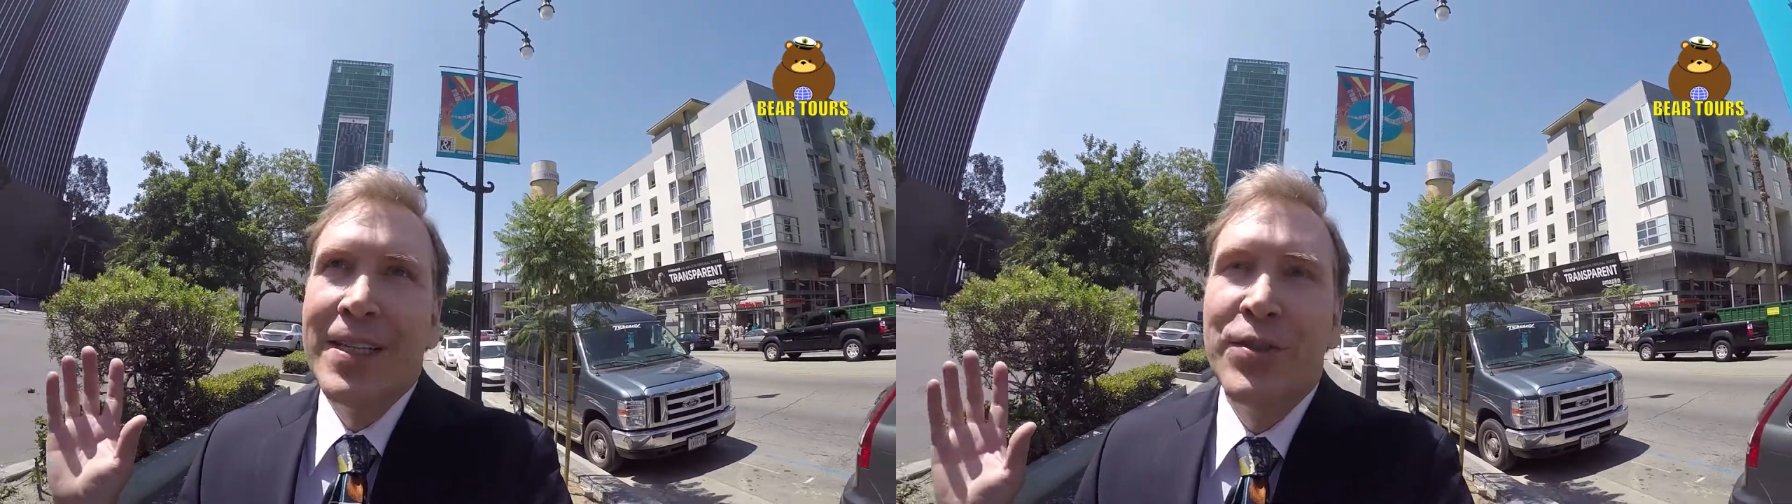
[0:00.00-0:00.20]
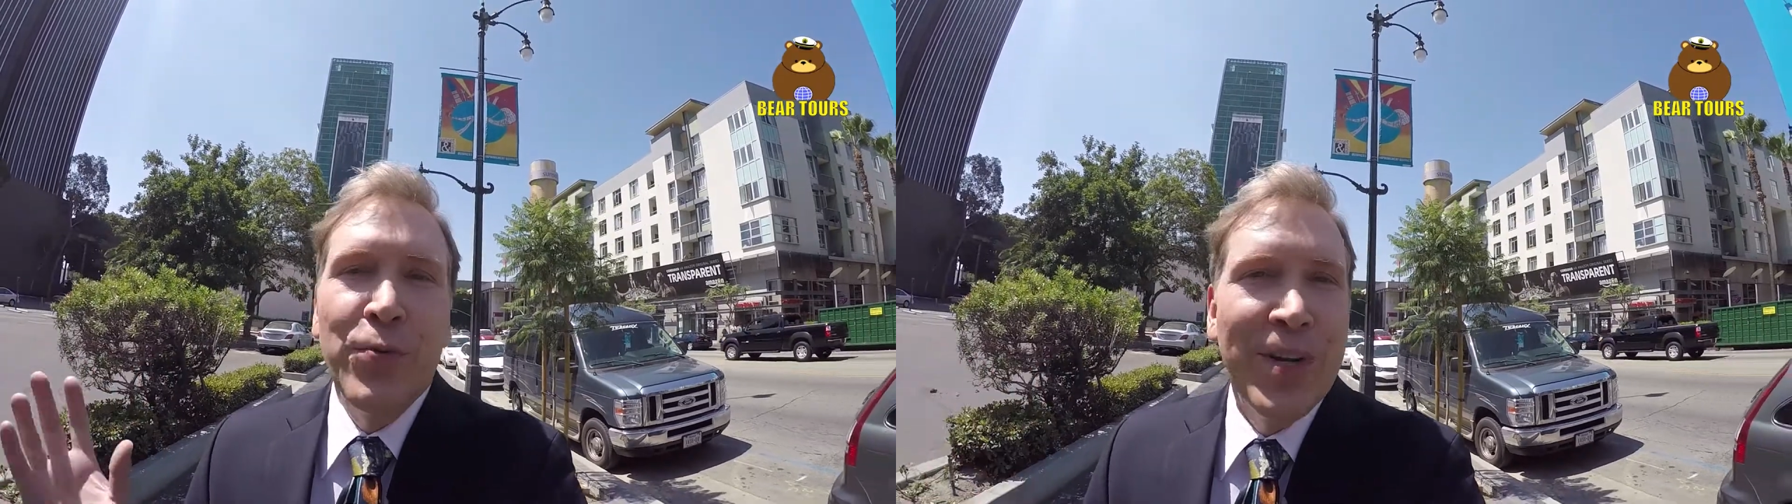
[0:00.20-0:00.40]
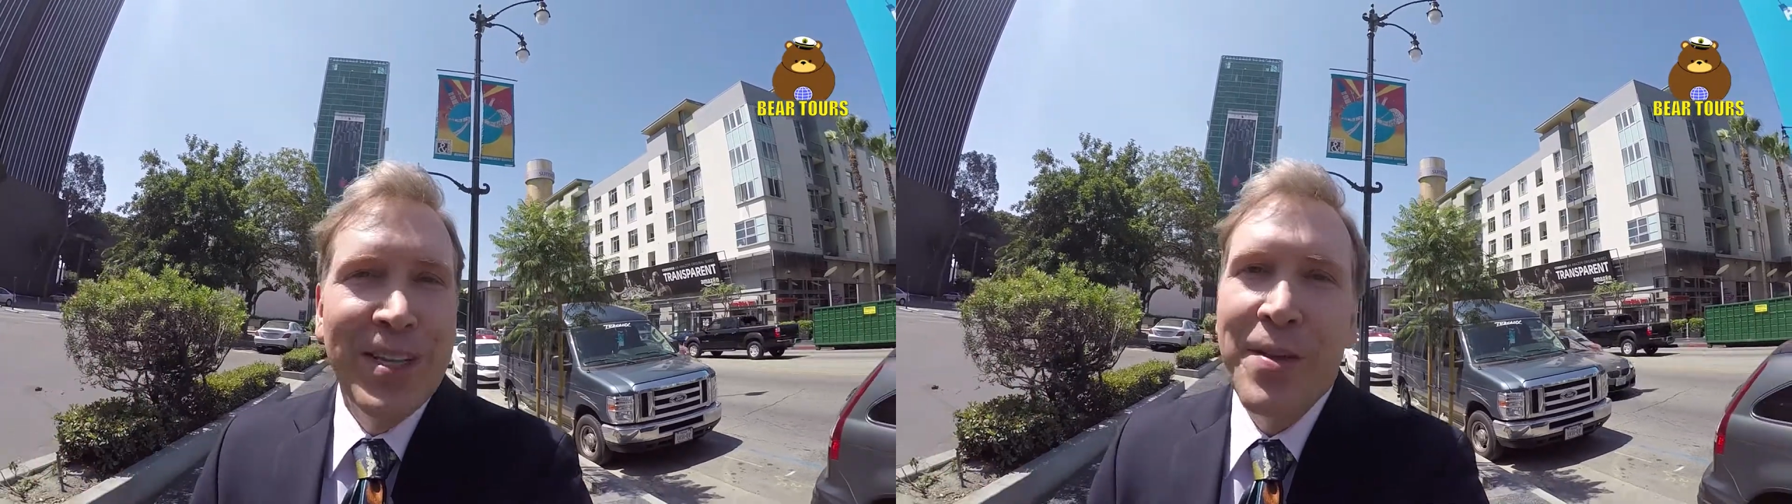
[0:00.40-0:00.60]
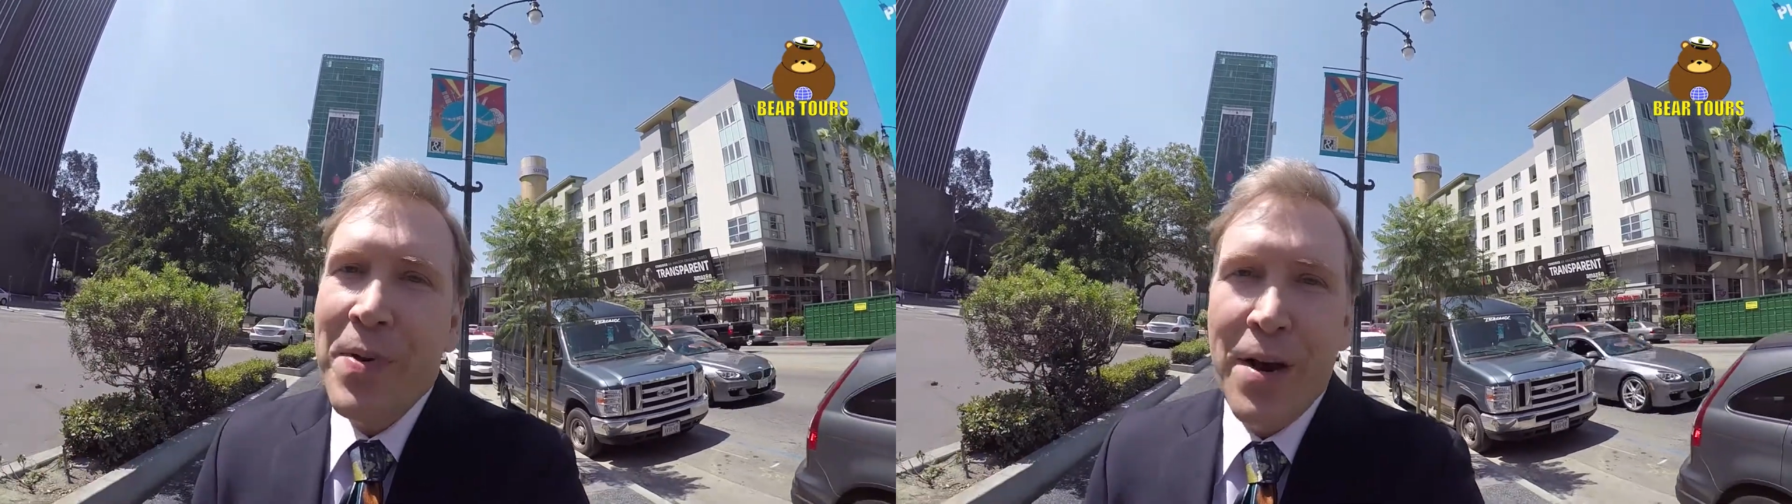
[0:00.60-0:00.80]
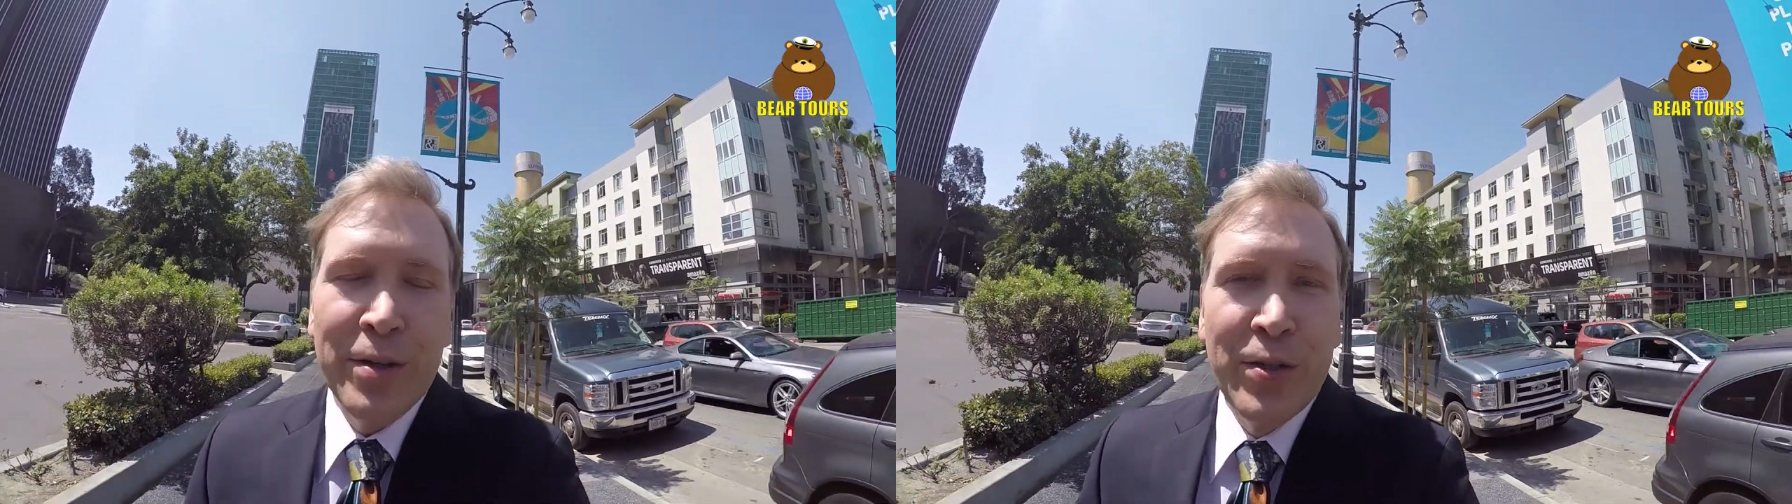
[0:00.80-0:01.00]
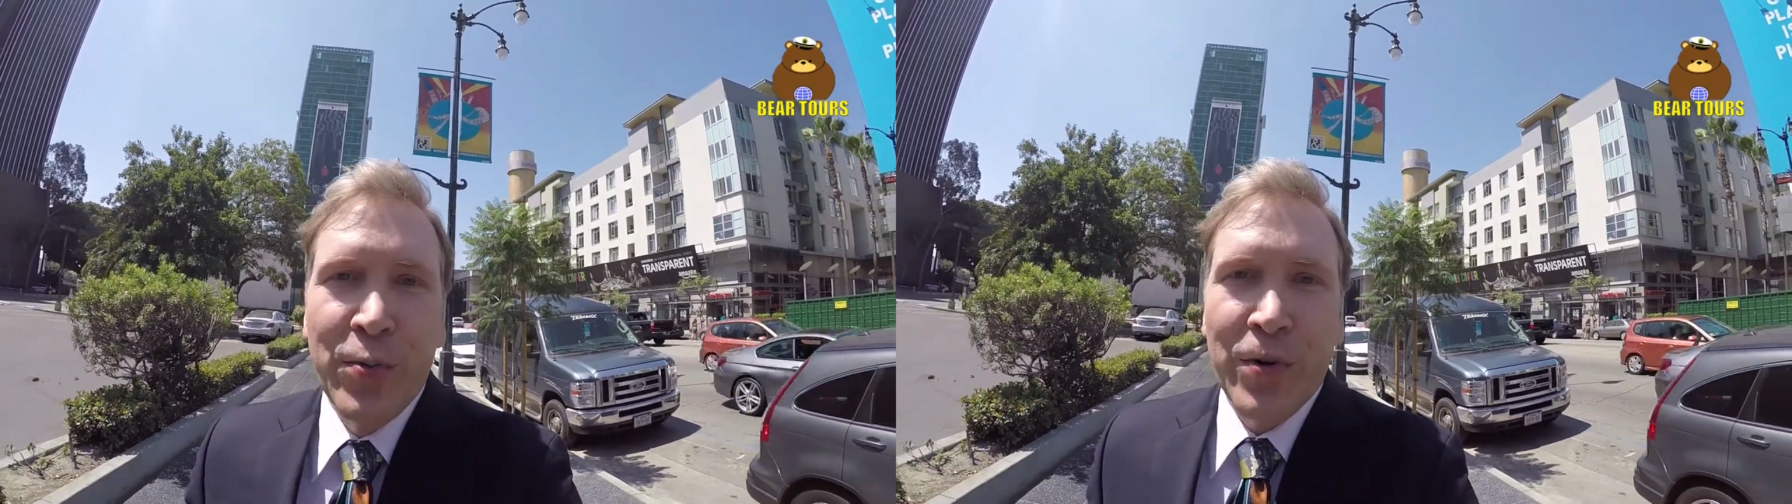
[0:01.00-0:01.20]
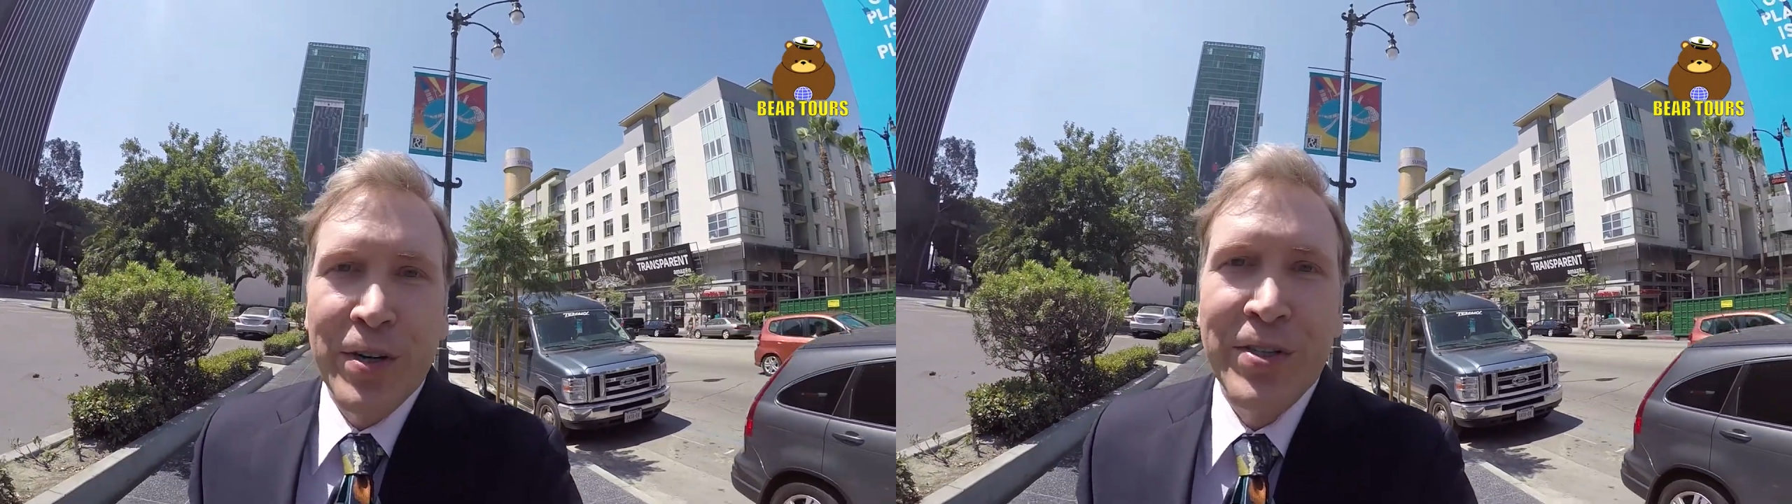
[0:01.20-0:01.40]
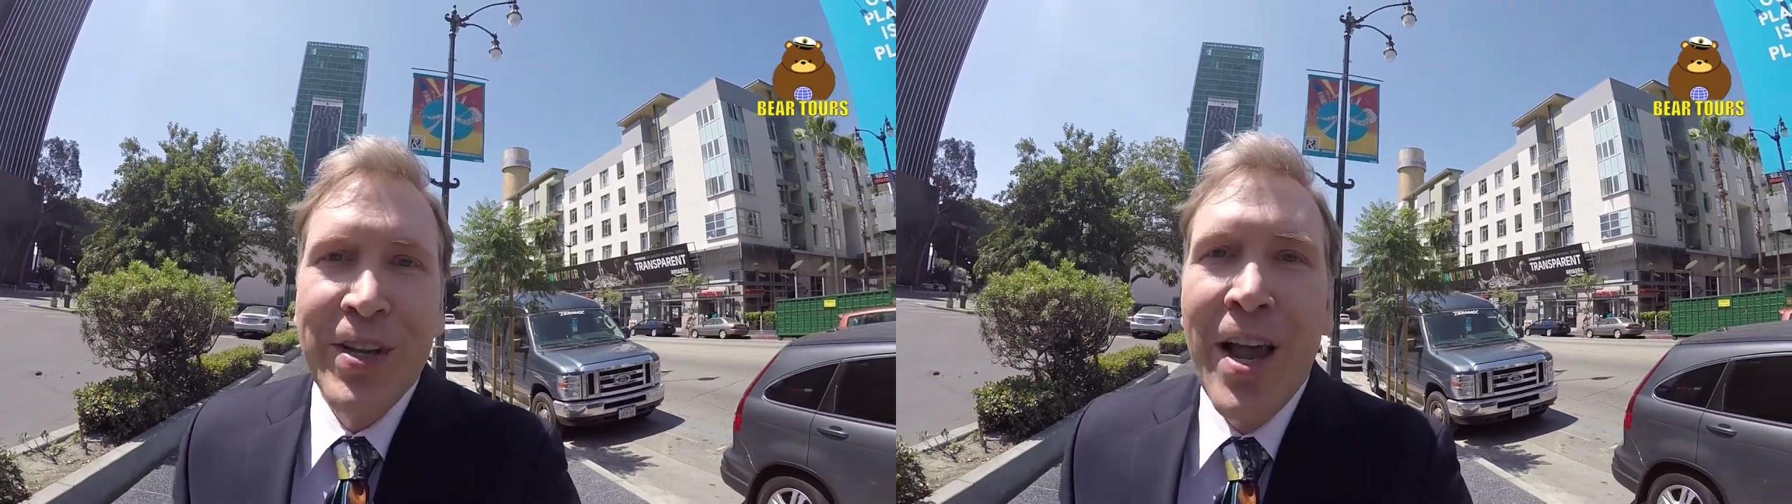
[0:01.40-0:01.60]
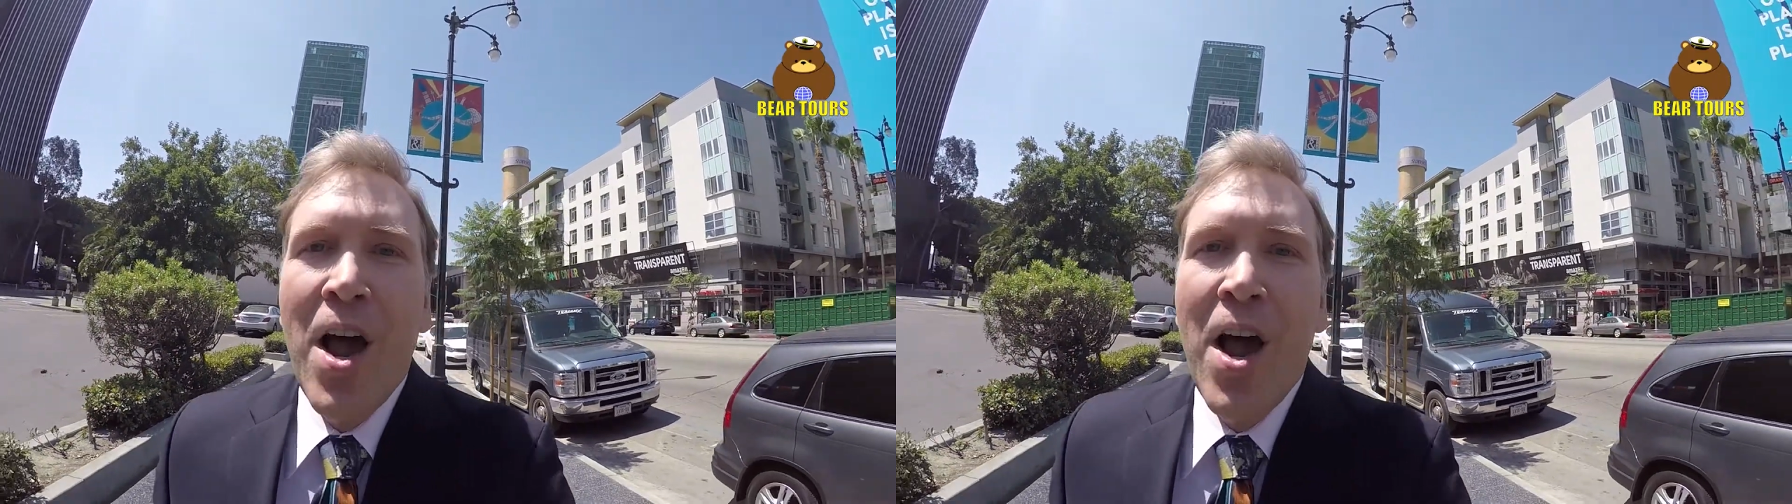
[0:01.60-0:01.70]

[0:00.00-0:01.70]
doing the Bear Tours